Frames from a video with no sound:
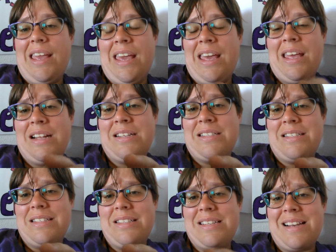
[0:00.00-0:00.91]

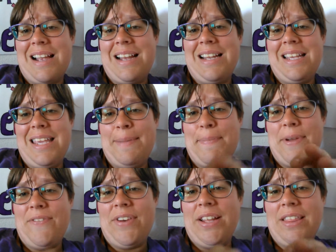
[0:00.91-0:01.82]
And try to keep
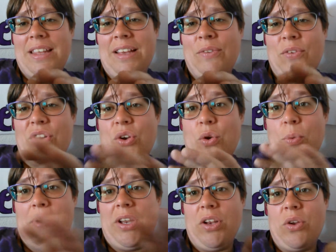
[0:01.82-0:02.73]
everything where
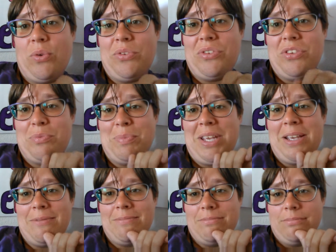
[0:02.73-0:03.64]
nobody notices
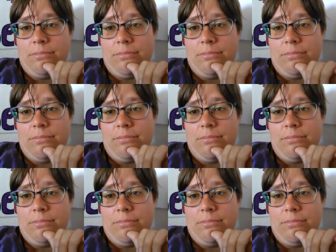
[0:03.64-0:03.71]
me.